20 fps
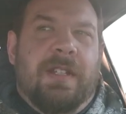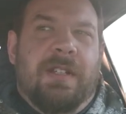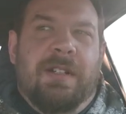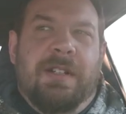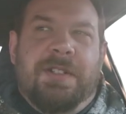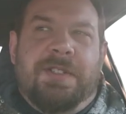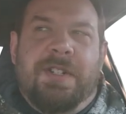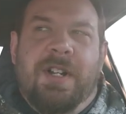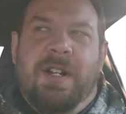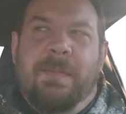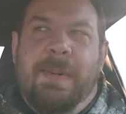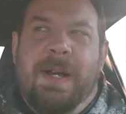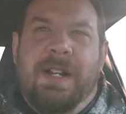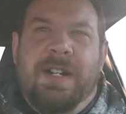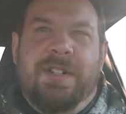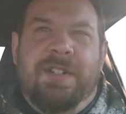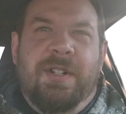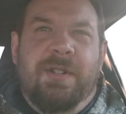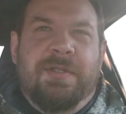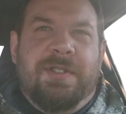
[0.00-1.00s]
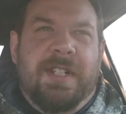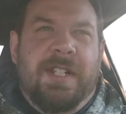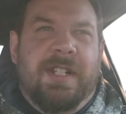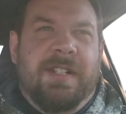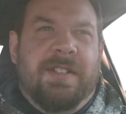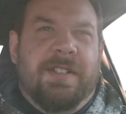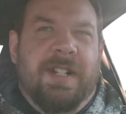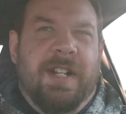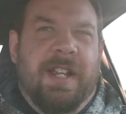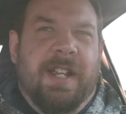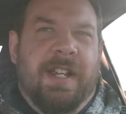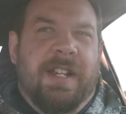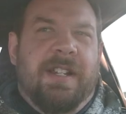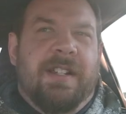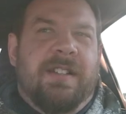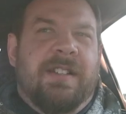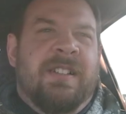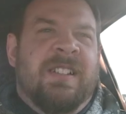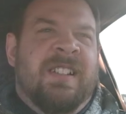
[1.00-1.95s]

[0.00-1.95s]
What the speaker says: Let's talk about a doozy today,